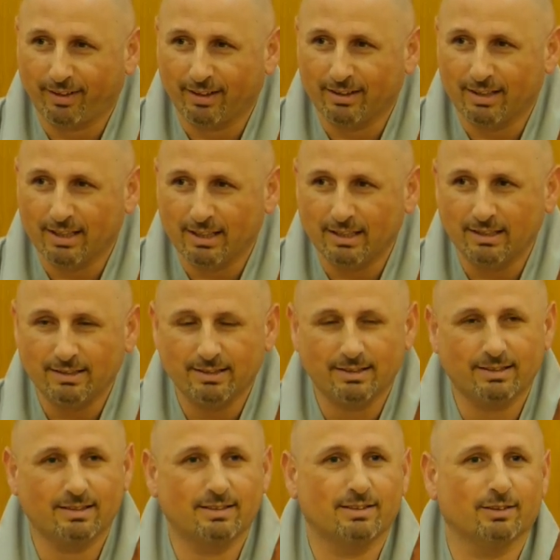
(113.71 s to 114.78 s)
in the
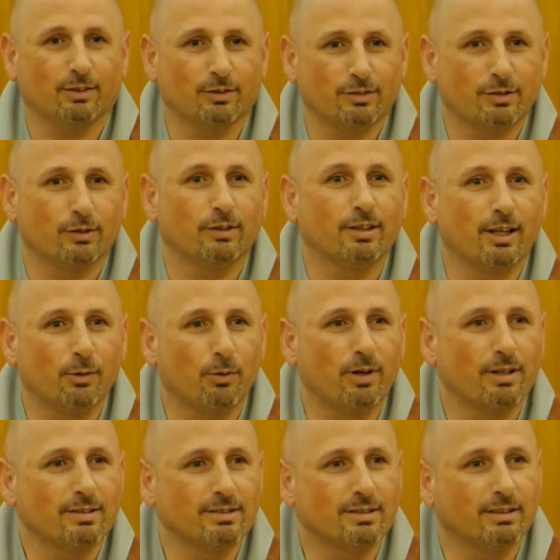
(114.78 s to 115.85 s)
east, also in the
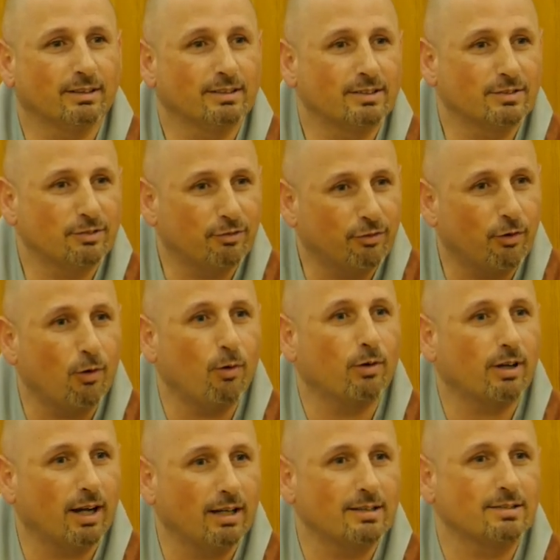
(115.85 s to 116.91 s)
west, there is four
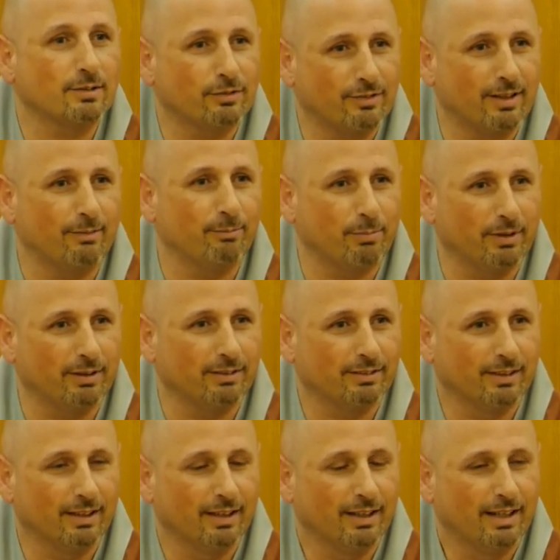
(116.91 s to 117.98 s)
kinds of temple.
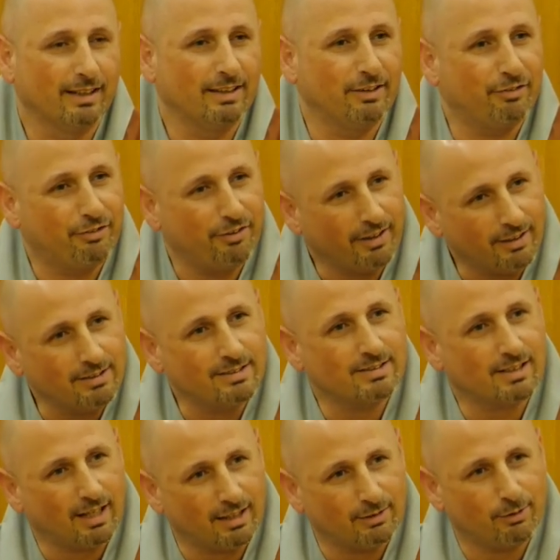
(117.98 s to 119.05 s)
The
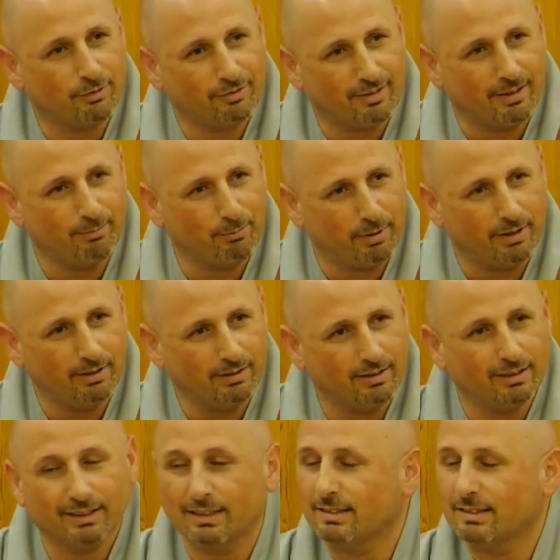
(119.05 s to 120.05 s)
first kind of temple, there